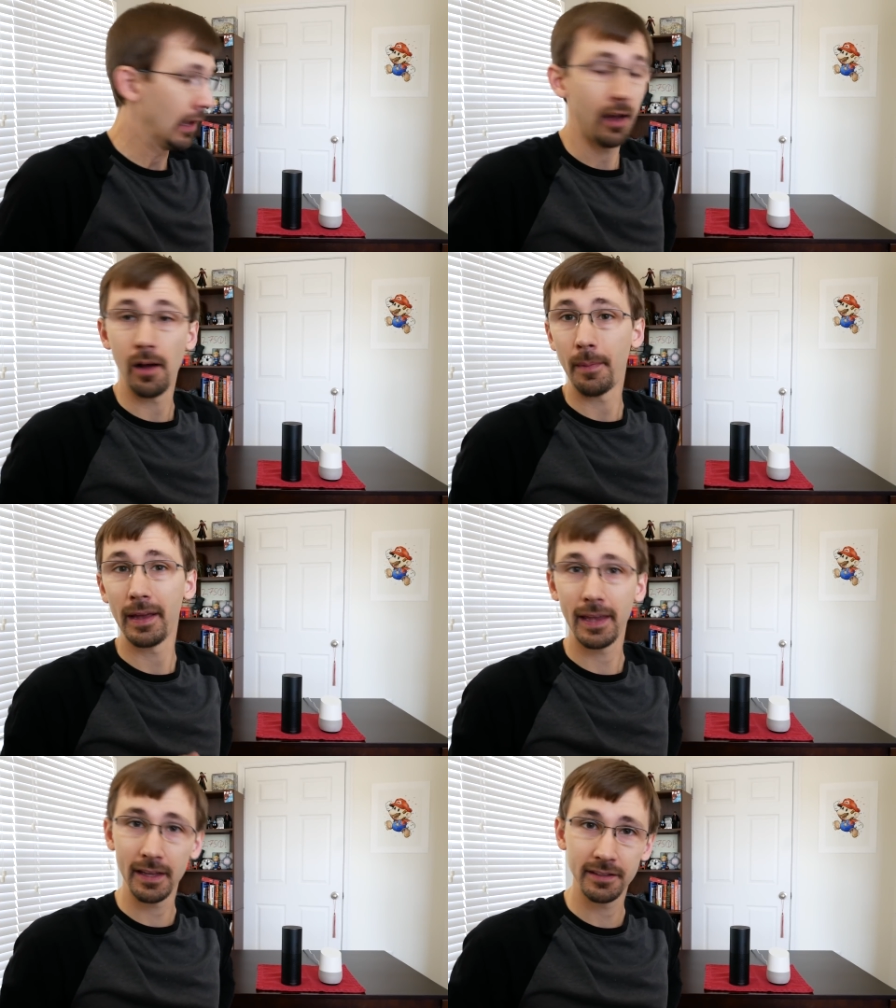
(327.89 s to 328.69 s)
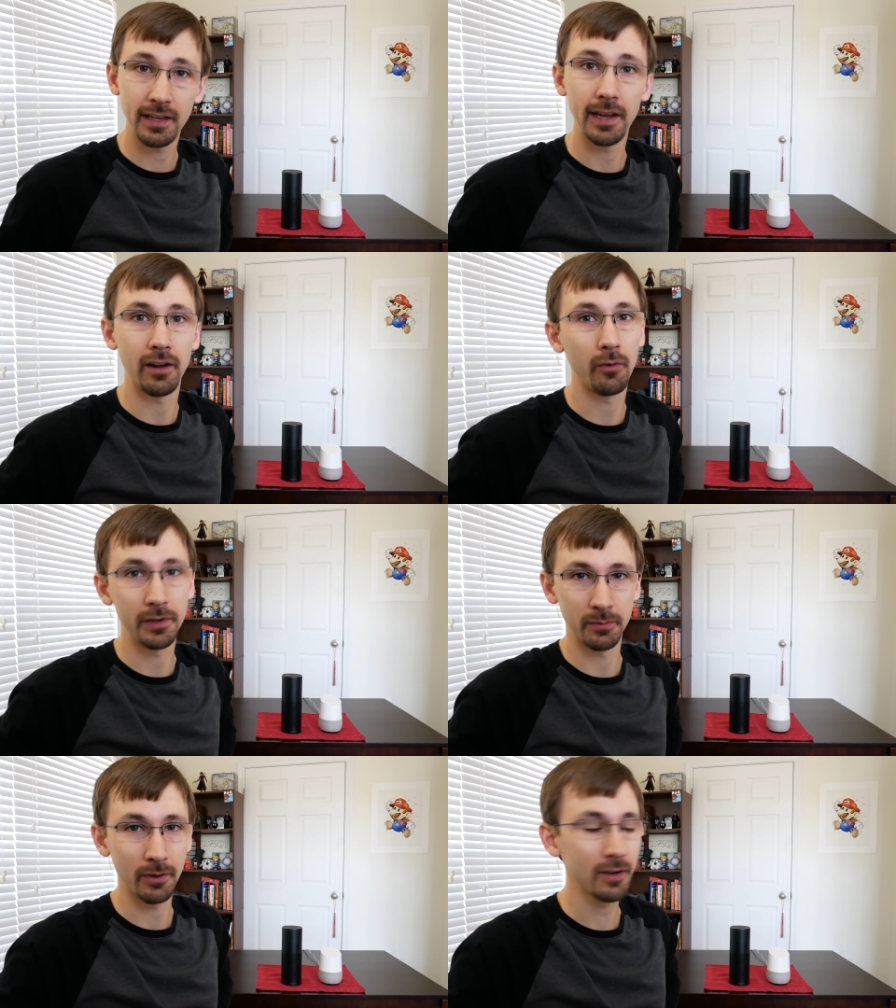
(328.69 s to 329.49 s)
Um, I can say it
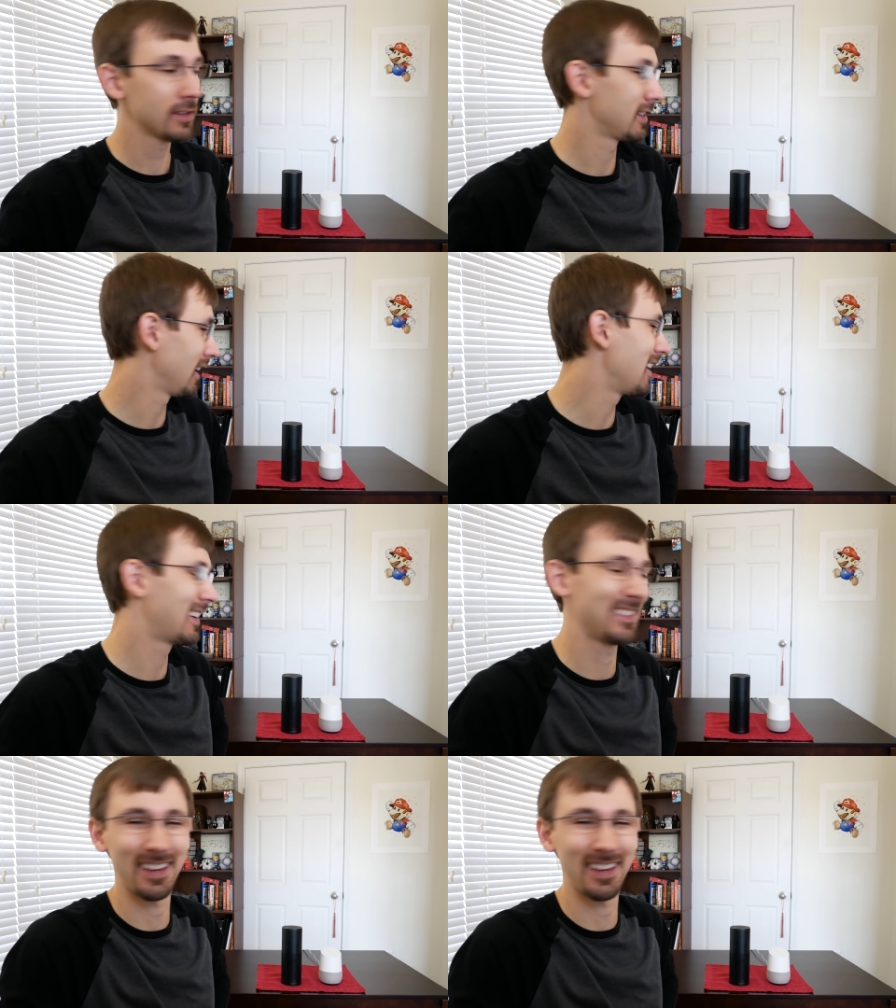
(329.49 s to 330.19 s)
always works because